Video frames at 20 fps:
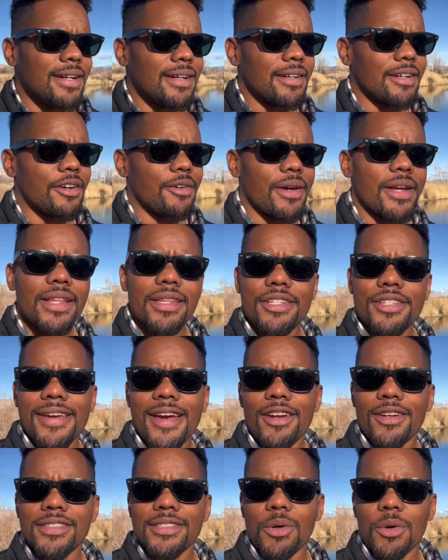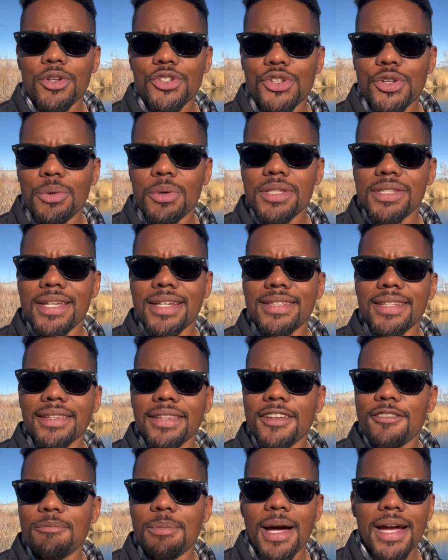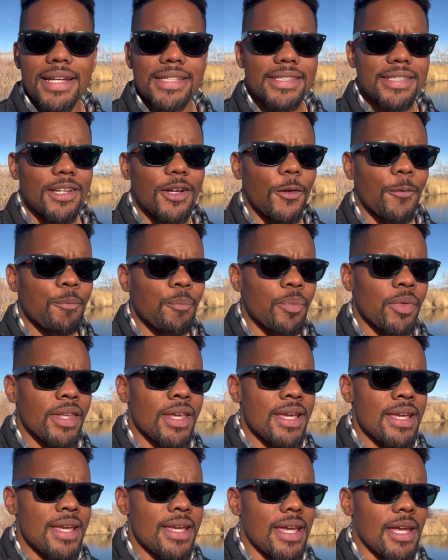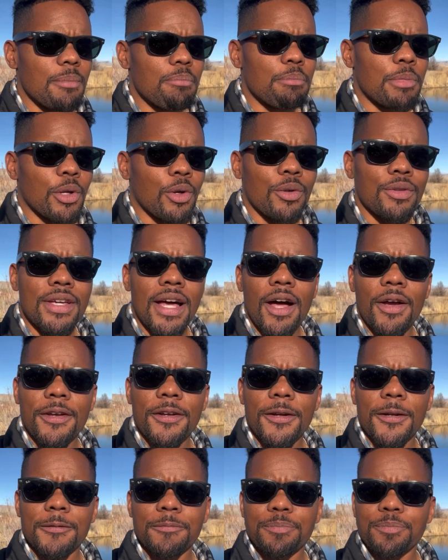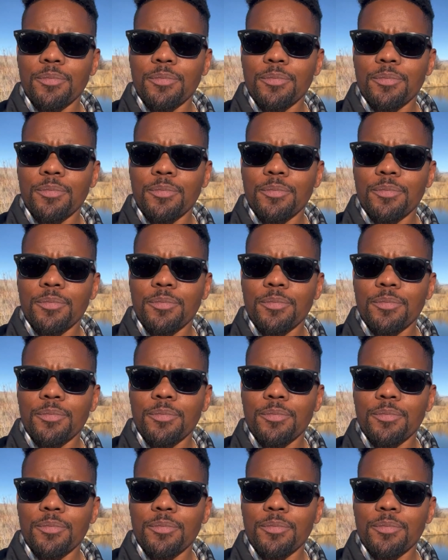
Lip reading: Created the channel because I want to show you what it's like to live, buy, sell, and build out here.